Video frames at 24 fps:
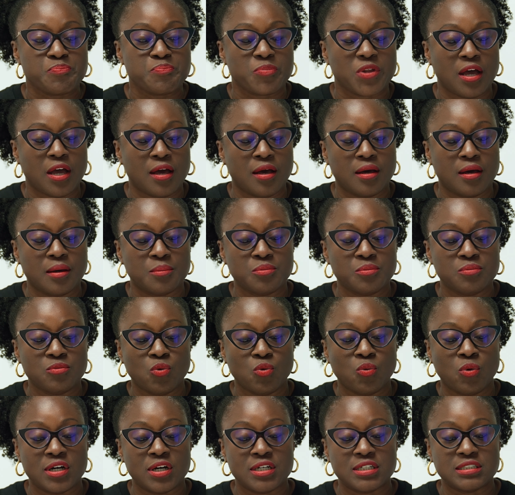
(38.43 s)

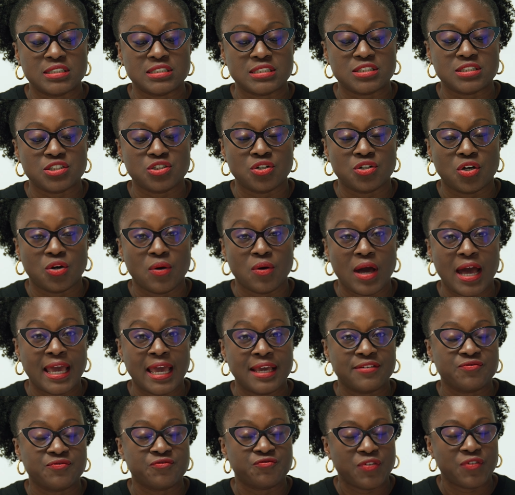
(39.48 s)
was,
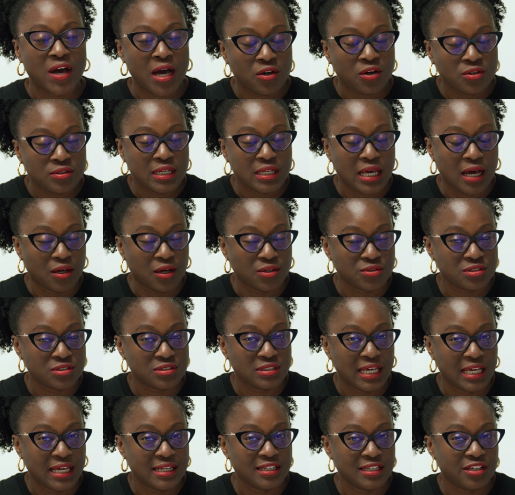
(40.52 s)
I found out
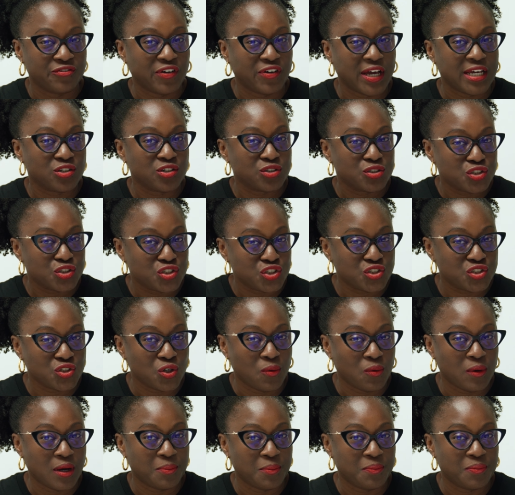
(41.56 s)
that if I could
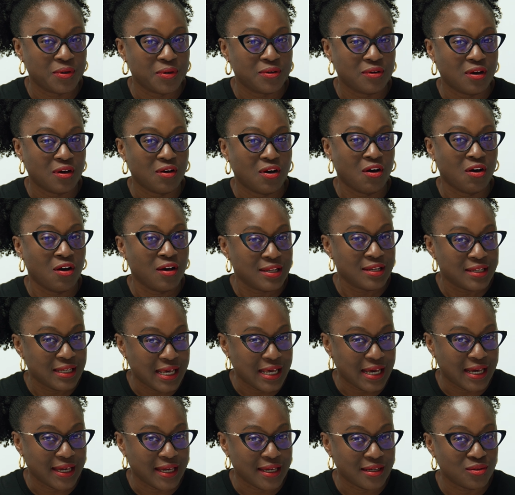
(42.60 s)
show up
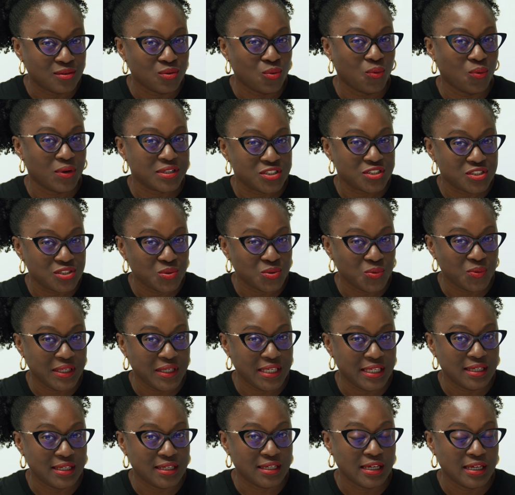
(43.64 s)
online once a
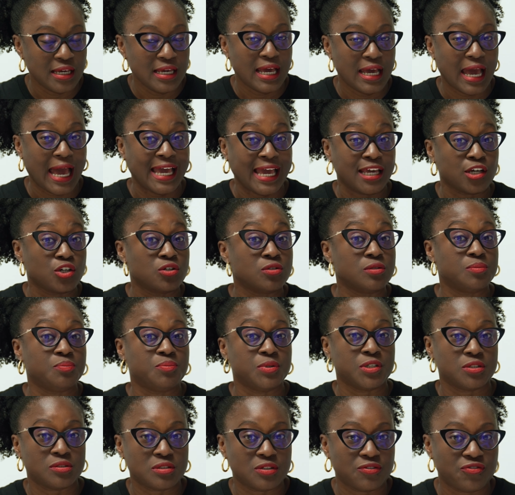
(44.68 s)
week, I could
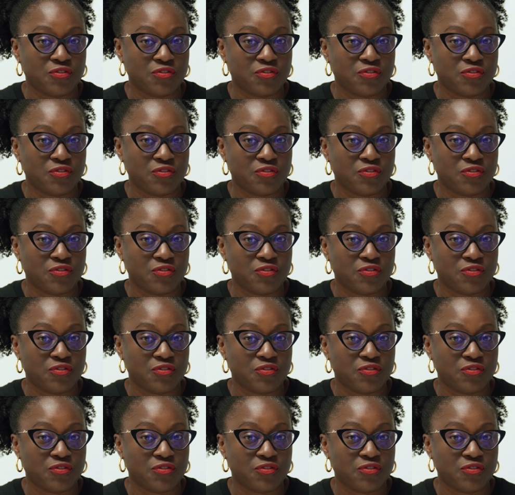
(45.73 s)
build a